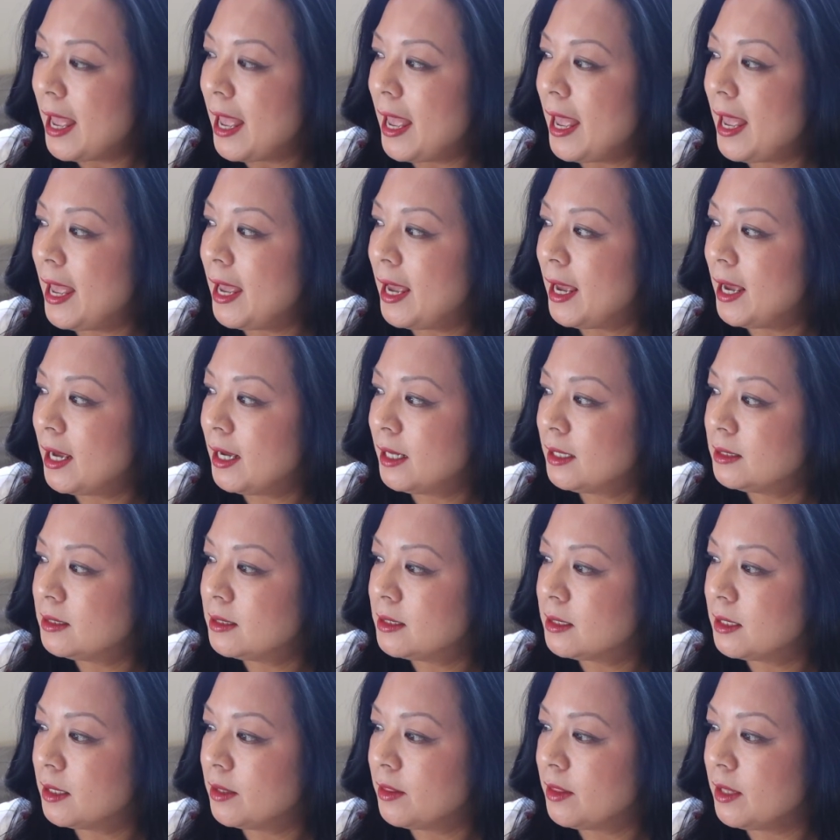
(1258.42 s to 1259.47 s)

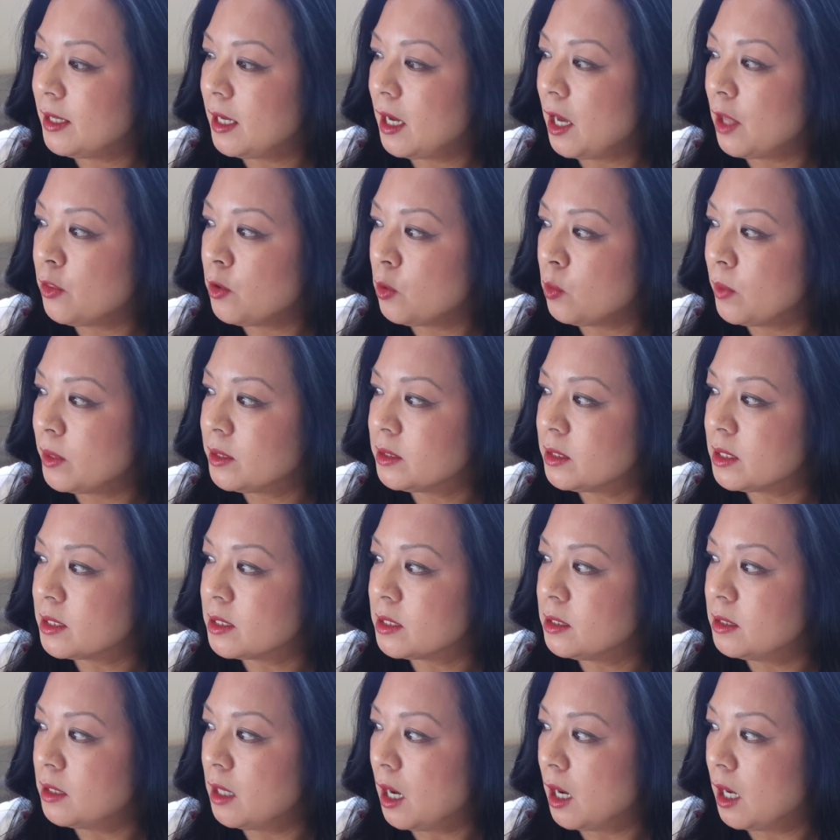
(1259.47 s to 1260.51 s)
and the other one
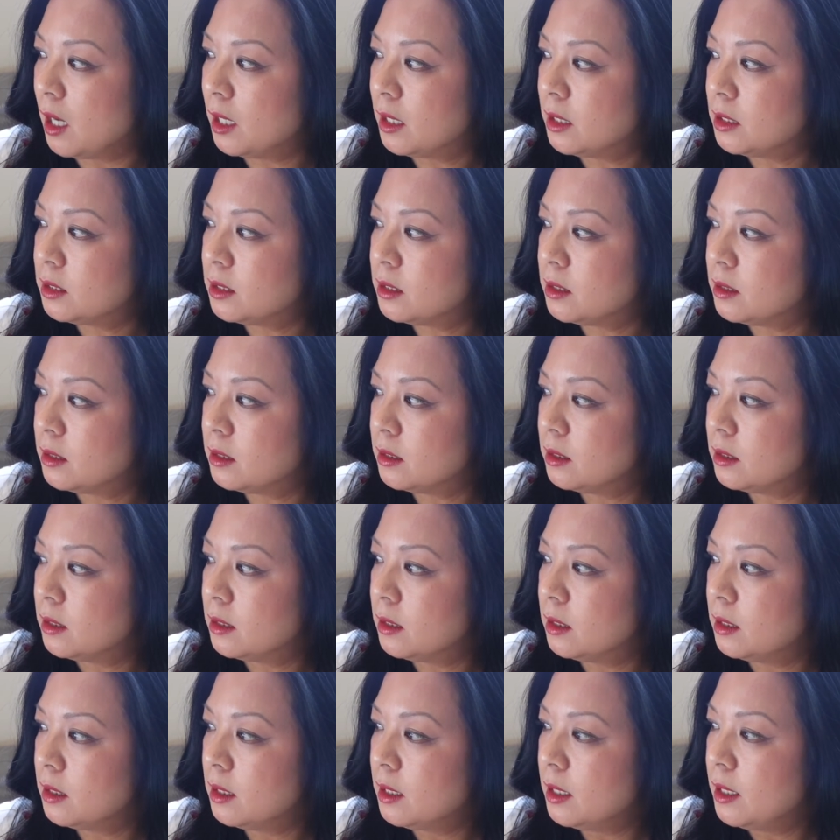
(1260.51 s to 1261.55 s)
does not.
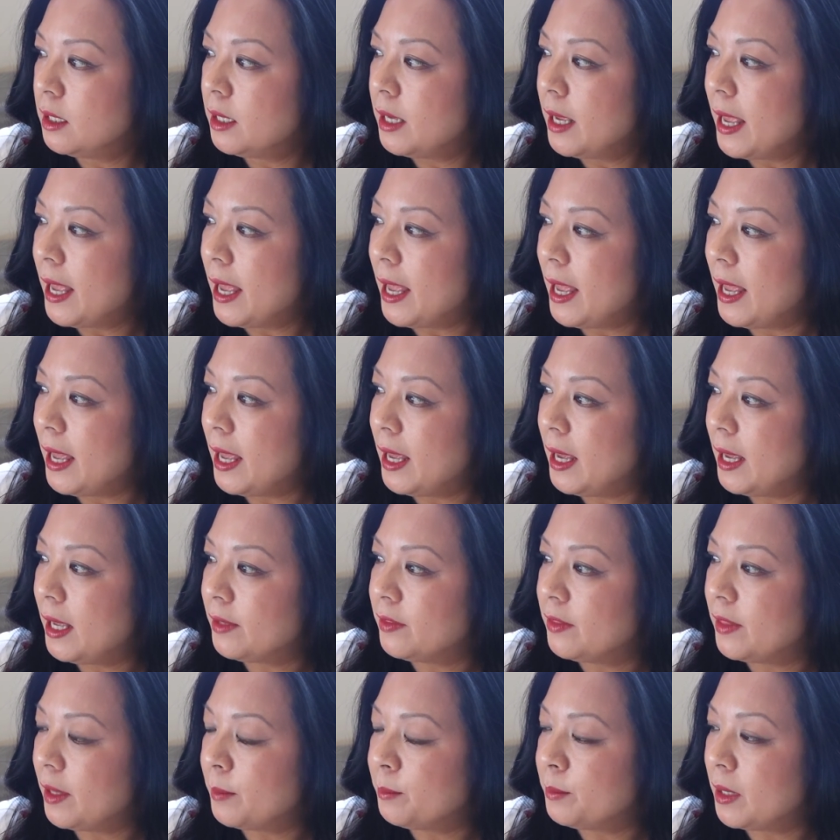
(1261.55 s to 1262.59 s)

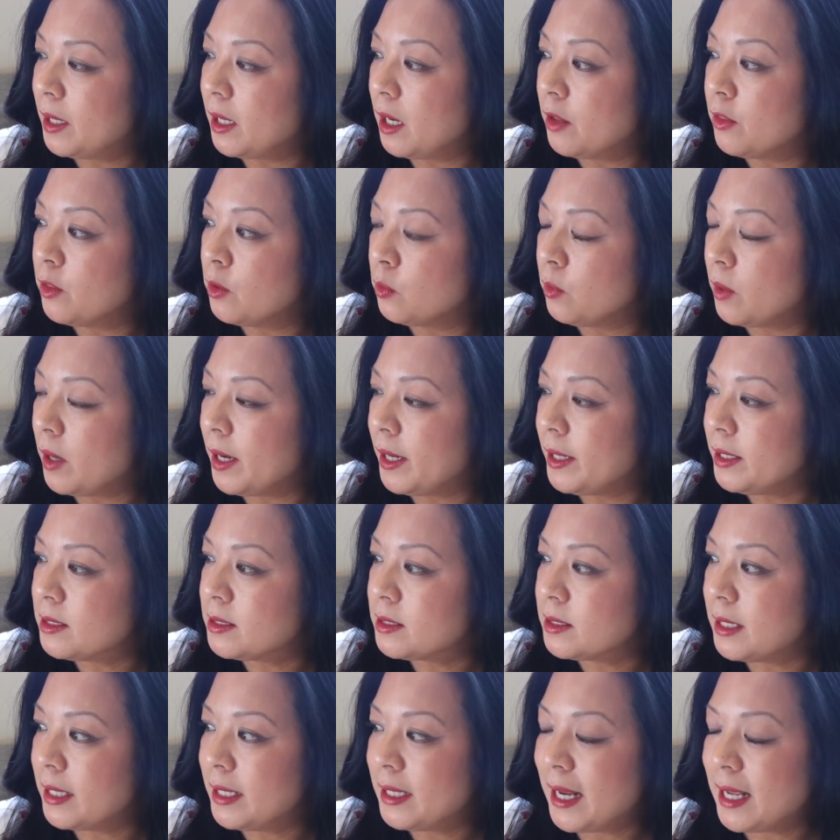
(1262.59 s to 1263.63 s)
But
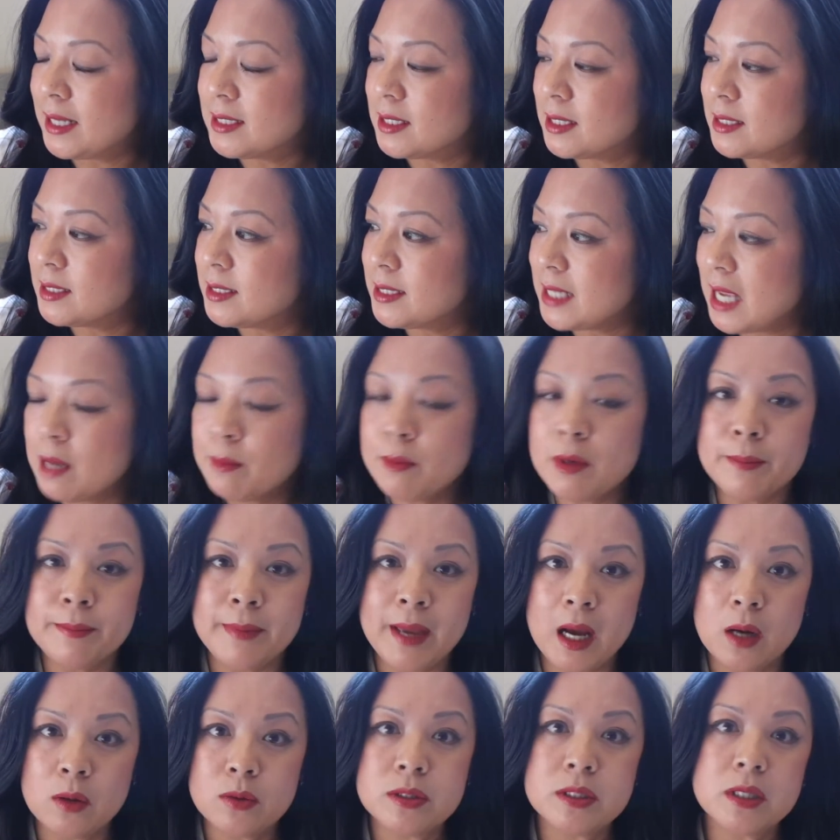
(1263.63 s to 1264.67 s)
otherwise, it has the same
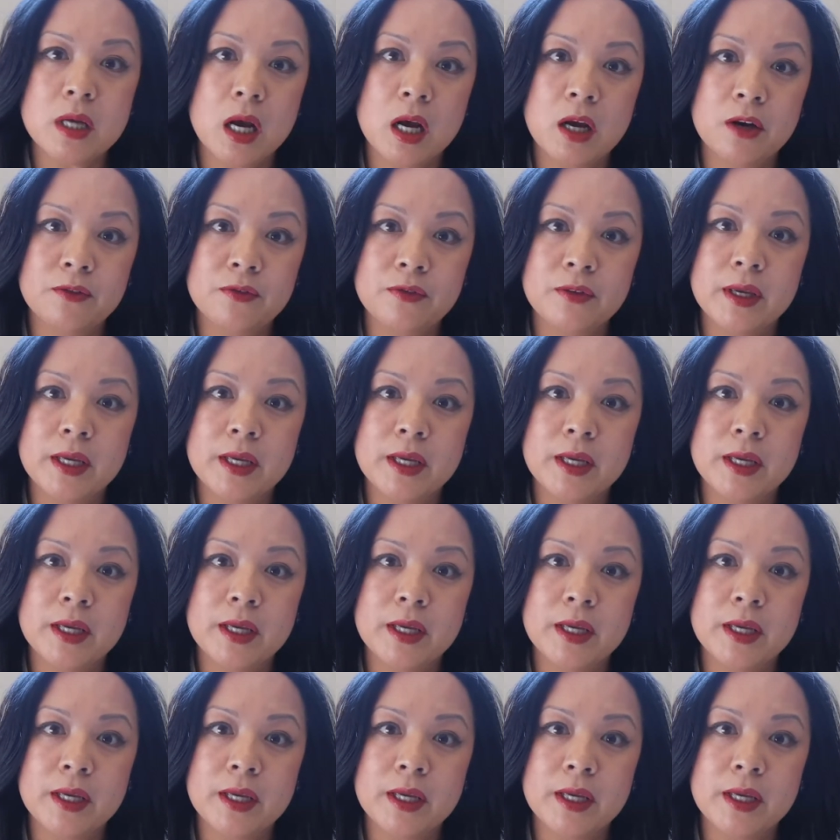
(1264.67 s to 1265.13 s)
amount of